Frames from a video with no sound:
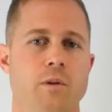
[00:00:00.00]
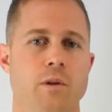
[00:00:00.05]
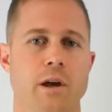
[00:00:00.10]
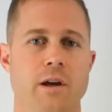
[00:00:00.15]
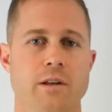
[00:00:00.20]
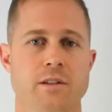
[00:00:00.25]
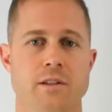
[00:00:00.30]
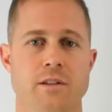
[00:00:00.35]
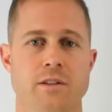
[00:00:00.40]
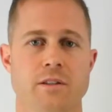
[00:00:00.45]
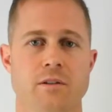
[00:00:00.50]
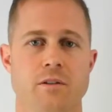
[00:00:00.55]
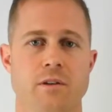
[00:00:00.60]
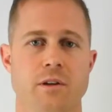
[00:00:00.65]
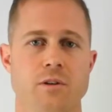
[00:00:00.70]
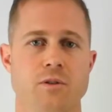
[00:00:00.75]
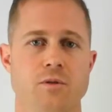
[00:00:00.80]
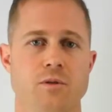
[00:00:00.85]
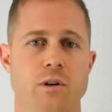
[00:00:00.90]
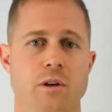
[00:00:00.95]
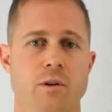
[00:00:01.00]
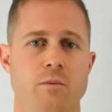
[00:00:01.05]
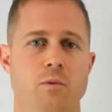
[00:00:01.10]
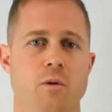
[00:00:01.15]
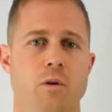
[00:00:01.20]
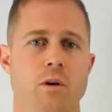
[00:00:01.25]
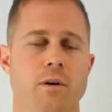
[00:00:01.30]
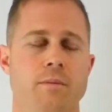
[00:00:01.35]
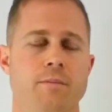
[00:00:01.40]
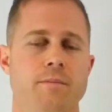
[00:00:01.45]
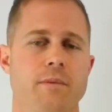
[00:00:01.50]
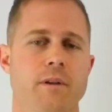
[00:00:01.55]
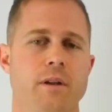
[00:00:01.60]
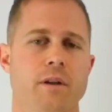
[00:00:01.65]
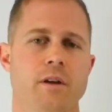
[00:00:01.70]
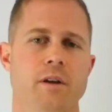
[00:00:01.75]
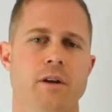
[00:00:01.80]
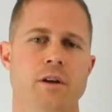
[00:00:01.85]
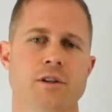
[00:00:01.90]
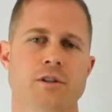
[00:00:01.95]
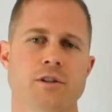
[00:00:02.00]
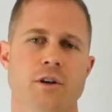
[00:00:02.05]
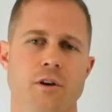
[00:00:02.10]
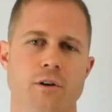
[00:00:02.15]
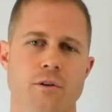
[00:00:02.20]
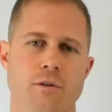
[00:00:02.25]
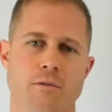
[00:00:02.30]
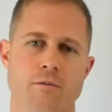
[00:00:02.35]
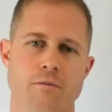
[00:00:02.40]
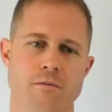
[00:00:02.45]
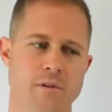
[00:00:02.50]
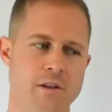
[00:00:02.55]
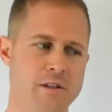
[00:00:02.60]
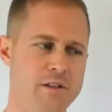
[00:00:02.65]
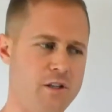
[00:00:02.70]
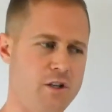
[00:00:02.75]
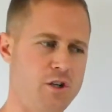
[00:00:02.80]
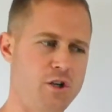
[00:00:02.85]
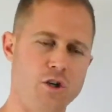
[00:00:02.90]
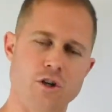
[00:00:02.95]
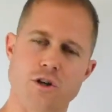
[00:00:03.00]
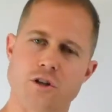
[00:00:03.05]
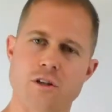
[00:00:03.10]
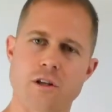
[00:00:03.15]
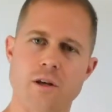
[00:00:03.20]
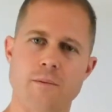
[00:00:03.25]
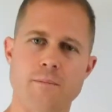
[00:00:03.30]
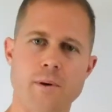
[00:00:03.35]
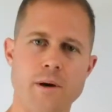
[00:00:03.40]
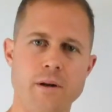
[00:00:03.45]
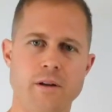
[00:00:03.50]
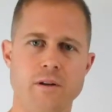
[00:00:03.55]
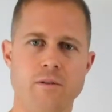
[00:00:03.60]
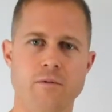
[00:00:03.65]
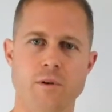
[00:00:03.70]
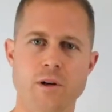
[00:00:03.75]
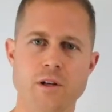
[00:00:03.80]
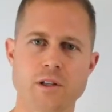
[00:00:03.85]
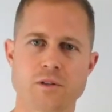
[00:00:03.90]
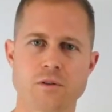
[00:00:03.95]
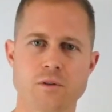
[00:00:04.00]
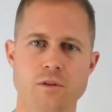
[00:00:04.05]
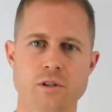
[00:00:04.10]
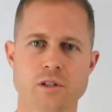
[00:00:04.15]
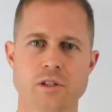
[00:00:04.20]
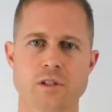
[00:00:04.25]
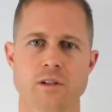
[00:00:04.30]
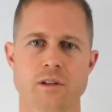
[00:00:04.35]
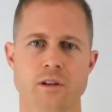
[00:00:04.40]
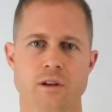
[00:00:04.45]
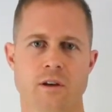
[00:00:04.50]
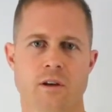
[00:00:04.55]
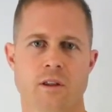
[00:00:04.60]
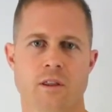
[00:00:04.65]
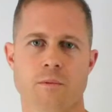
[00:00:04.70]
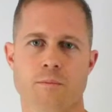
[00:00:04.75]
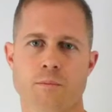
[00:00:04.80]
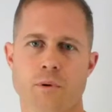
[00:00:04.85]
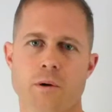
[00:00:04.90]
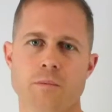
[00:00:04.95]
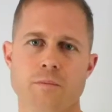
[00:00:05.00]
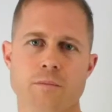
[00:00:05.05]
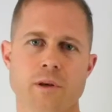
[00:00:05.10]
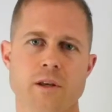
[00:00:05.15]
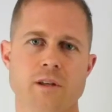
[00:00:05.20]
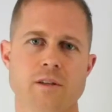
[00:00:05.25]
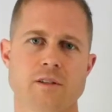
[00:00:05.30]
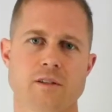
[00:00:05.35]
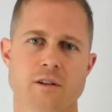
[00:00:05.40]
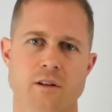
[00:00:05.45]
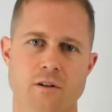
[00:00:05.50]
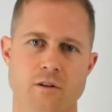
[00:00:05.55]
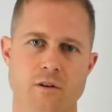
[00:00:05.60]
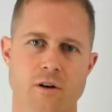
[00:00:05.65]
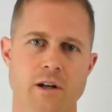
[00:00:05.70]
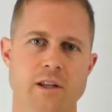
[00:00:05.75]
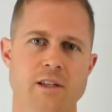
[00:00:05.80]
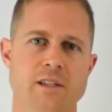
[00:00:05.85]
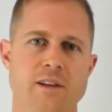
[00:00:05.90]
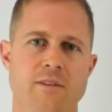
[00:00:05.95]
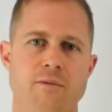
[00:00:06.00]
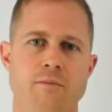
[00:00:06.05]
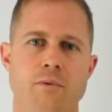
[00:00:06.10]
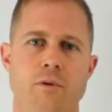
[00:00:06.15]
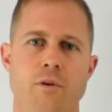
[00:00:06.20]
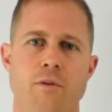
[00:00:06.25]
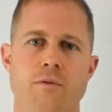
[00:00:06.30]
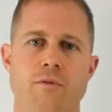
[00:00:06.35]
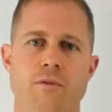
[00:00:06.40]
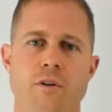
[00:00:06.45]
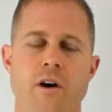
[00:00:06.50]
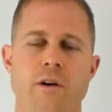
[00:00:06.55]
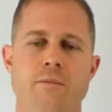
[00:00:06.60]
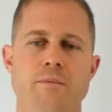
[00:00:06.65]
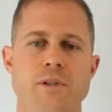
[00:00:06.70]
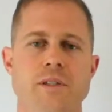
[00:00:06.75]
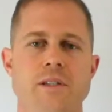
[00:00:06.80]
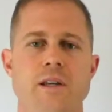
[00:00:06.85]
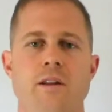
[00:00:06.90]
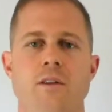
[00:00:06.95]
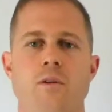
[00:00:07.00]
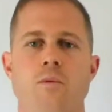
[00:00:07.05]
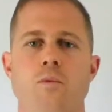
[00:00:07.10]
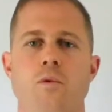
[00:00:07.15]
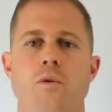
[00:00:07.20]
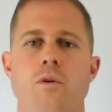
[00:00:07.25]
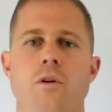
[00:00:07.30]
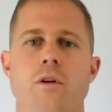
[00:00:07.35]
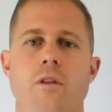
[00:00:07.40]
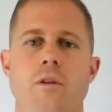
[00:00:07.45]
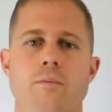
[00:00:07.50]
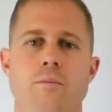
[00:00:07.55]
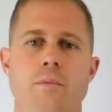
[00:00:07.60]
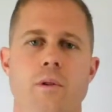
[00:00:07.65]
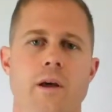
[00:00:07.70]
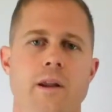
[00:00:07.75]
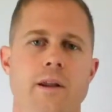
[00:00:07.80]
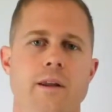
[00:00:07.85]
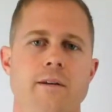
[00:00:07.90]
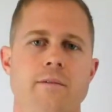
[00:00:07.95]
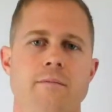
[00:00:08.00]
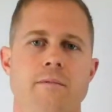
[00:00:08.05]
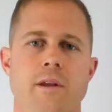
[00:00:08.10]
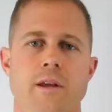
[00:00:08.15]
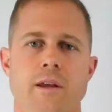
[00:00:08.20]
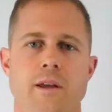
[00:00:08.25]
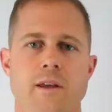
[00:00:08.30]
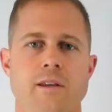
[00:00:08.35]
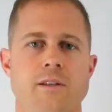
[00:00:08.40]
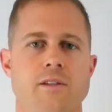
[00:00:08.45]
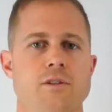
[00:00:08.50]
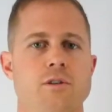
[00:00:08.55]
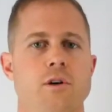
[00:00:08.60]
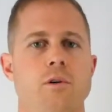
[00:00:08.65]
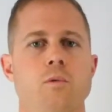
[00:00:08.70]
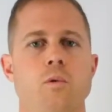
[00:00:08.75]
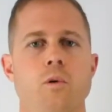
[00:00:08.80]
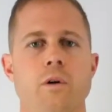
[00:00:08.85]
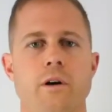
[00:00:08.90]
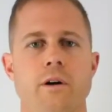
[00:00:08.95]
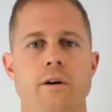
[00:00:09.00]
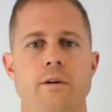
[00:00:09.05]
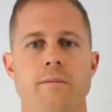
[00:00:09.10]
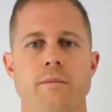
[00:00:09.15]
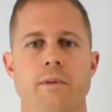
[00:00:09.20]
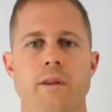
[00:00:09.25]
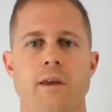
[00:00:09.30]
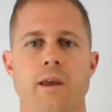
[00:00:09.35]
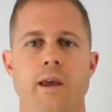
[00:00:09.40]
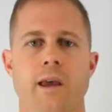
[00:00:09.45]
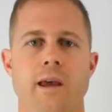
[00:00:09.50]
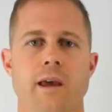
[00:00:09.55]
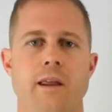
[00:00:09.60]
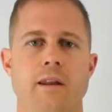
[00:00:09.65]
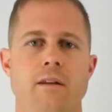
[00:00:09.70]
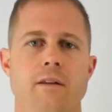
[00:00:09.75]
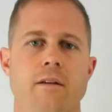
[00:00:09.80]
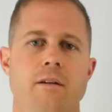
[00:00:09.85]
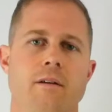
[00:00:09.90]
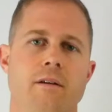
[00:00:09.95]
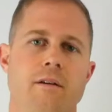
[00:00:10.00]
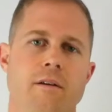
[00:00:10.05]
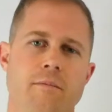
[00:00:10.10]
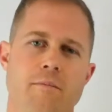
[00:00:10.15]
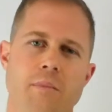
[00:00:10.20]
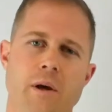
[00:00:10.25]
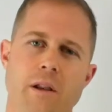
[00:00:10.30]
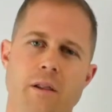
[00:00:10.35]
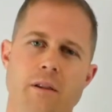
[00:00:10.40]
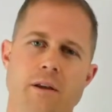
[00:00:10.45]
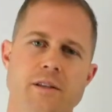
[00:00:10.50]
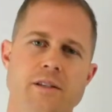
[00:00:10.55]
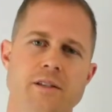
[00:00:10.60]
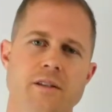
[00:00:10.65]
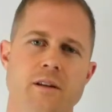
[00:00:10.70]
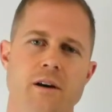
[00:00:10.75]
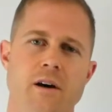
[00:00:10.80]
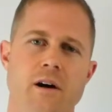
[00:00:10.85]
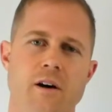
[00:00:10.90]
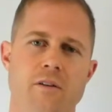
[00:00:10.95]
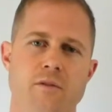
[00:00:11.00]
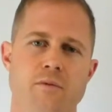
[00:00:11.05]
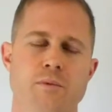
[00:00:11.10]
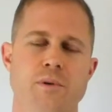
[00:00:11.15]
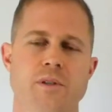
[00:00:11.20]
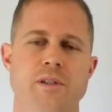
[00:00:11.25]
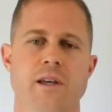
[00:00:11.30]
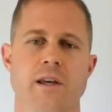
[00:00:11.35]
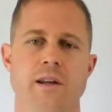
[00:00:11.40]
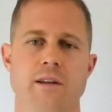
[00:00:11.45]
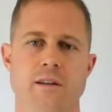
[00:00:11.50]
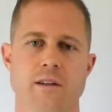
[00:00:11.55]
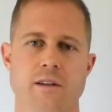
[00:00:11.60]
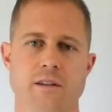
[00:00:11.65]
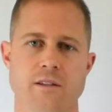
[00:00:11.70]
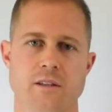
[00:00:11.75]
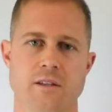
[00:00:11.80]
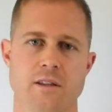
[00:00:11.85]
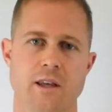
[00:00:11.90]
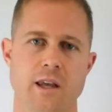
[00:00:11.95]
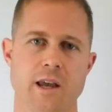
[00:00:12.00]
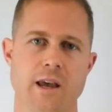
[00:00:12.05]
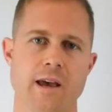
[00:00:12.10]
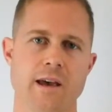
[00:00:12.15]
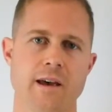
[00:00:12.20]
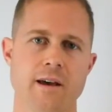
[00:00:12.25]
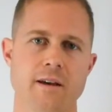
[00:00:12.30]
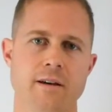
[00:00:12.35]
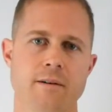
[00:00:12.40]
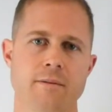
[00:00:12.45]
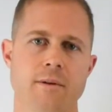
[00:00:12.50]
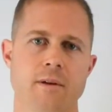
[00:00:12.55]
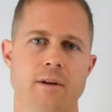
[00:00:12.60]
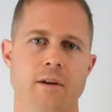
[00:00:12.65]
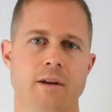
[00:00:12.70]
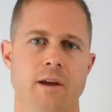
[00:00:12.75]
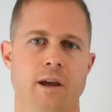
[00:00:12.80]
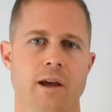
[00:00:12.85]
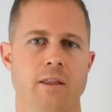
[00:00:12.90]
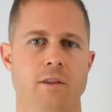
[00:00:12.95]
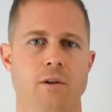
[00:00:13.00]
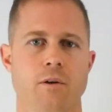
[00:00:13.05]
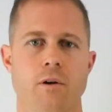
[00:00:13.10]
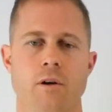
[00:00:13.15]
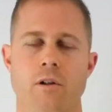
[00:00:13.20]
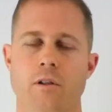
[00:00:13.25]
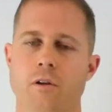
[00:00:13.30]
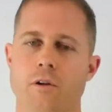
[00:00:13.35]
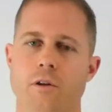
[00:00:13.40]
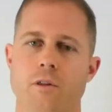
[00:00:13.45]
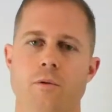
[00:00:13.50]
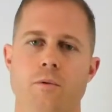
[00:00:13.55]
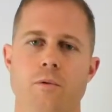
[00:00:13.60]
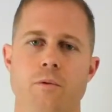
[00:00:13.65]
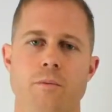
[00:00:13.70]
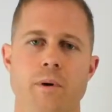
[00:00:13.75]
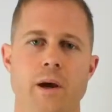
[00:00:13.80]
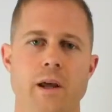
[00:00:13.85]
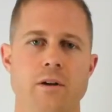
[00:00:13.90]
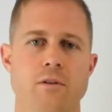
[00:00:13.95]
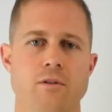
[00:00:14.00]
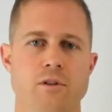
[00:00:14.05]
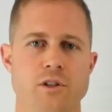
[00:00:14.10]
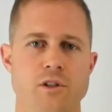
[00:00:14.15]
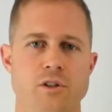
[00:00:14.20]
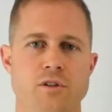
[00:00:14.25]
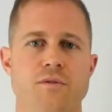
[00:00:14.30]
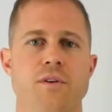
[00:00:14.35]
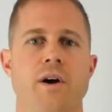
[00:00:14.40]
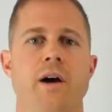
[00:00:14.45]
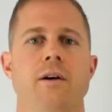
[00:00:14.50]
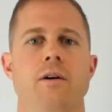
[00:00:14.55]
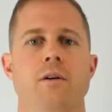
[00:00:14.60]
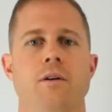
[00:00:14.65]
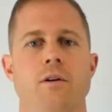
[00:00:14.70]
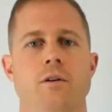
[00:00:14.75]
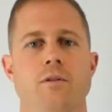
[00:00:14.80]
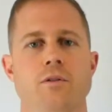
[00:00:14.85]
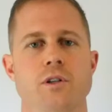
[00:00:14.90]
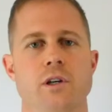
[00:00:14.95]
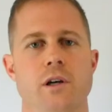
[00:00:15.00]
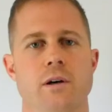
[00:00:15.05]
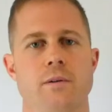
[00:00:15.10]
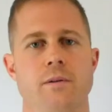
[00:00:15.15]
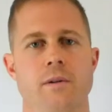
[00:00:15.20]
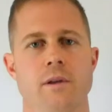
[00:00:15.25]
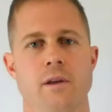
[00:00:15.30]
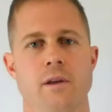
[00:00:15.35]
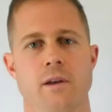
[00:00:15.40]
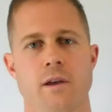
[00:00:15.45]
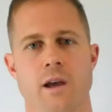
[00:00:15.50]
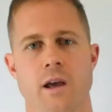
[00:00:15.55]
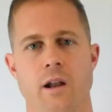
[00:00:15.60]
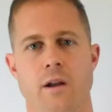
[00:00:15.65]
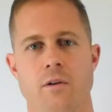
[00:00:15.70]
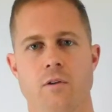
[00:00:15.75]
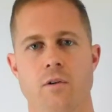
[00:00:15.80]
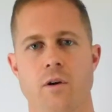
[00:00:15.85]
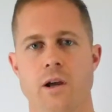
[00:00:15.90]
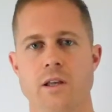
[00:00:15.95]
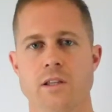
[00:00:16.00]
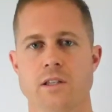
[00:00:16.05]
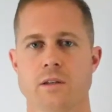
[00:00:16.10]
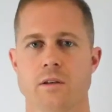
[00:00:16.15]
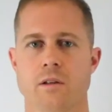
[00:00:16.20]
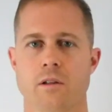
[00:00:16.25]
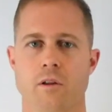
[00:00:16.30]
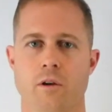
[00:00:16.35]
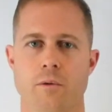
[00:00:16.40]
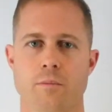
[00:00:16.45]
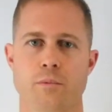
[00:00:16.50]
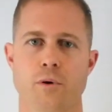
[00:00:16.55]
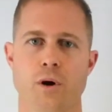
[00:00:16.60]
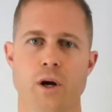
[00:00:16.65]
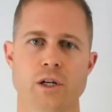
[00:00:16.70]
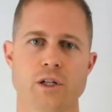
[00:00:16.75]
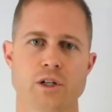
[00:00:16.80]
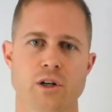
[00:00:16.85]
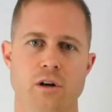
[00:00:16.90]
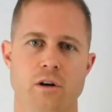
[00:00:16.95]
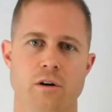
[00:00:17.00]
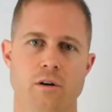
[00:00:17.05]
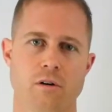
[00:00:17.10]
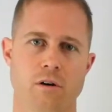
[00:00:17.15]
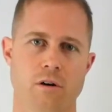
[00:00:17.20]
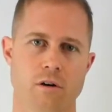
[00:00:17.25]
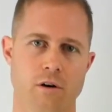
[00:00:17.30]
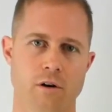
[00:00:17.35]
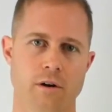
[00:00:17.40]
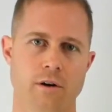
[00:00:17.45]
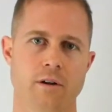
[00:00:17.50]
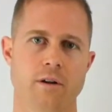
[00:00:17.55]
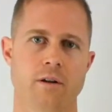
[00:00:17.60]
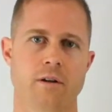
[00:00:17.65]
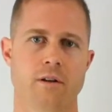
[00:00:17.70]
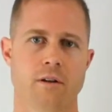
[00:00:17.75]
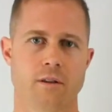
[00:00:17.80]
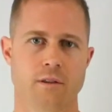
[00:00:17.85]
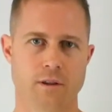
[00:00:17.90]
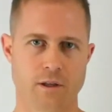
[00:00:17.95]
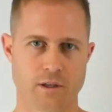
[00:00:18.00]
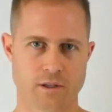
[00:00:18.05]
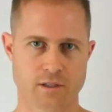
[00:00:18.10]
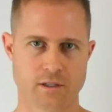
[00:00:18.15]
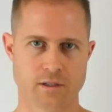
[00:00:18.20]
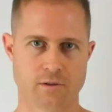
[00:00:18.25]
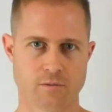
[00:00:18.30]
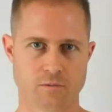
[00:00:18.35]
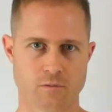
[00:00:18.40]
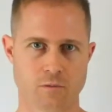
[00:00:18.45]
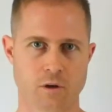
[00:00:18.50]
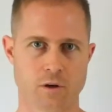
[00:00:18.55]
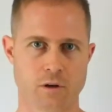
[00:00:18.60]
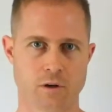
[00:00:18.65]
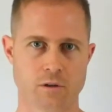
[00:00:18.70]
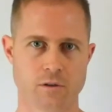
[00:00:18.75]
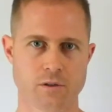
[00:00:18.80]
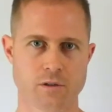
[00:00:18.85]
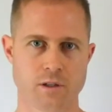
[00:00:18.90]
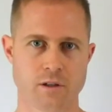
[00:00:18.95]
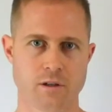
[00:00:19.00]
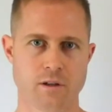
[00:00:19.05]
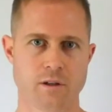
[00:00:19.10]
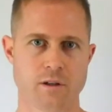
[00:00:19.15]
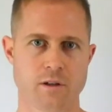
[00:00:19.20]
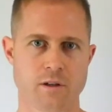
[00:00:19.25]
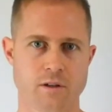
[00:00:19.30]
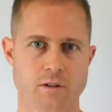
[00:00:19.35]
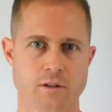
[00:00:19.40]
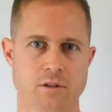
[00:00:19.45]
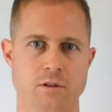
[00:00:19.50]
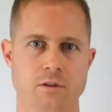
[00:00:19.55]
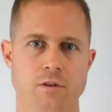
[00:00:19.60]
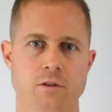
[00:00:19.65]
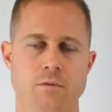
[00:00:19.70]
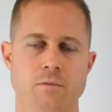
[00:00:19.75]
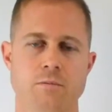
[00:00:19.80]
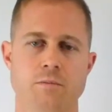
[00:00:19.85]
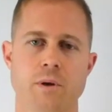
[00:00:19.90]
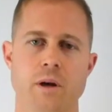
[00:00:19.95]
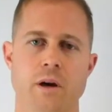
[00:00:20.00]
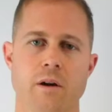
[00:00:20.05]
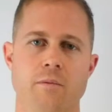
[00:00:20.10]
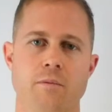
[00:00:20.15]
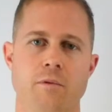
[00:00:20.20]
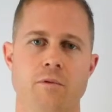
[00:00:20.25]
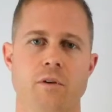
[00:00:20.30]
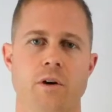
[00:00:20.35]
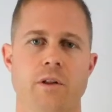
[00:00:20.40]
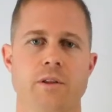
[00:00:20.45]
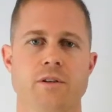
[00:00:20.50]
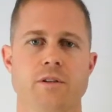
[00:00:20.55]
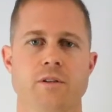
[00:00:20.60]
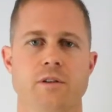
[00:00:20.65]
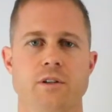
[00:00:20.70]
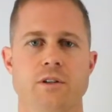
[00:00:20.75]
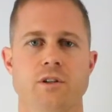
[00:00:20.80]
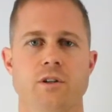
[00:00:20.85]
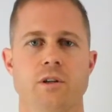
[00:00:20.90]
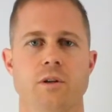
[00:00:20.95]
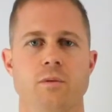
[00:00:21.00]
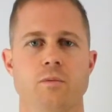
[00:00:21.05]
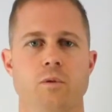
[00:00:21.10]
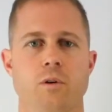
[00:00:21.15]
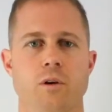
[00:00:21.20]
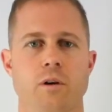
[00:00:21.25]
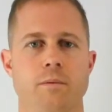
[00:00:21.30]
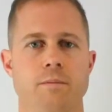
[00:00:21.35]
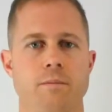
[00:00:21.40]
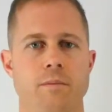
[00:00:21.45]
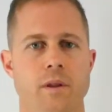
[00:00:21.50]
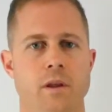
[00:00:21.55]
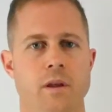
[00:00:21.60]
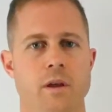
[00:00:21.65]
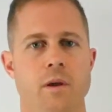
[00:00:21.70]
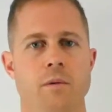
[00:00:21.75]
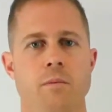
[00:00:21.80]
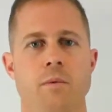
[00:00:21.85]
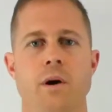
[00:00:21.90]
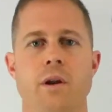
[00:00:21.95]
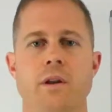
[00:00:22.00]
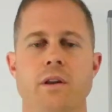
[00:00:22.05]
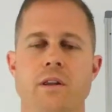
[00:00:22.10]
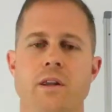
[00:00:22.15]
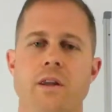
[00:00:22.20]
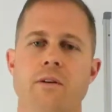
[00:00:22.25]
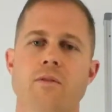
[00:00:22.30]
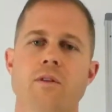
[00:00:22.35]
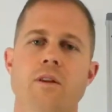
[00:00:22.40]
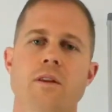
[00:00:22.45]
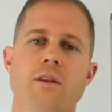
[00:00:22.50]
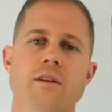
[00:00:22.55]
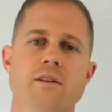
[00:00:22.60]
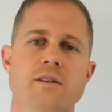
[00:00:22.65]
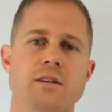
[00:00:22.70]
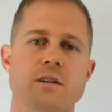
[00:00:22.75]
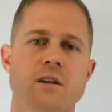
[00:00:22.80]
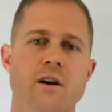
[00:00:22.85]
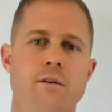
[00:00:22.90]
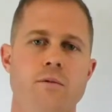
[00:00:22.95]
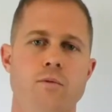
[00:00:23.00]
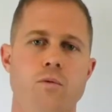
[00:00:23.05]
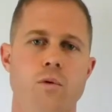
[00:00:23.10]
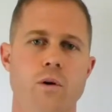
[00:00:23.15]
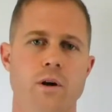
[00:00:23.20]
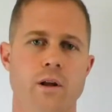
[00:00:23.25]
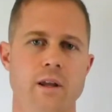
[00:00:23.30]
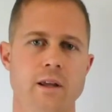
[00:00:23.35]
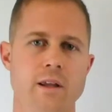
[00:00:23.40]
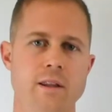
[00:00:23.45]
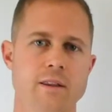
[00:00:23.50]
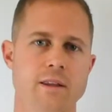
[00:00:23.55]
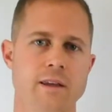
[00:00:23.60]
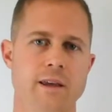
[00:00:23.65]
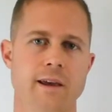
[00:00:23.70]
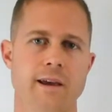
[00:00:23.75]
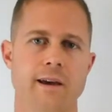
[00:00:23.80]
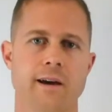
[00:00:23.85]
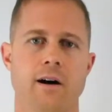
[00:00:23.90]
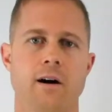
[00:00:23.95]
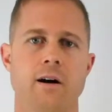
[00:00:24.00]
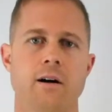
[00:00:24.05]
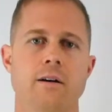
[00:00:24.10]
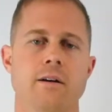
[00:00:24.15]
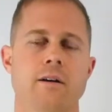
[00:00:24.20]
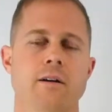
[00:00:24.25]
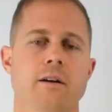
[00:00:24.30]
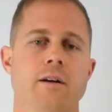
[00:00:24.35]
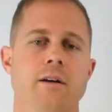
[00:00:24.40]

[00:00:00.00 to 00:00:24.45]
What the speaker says: access to clean drinking water. So there's a hugely abundant resource. The problem is that 97.5% of the water on the planet is salt water, and about less than 0.5% is in the air, and a lot of the remainder is used for agriculture. And it creates a lot of pressure on this world to be able to provide this clean drinking water. But given that there's enough water in the air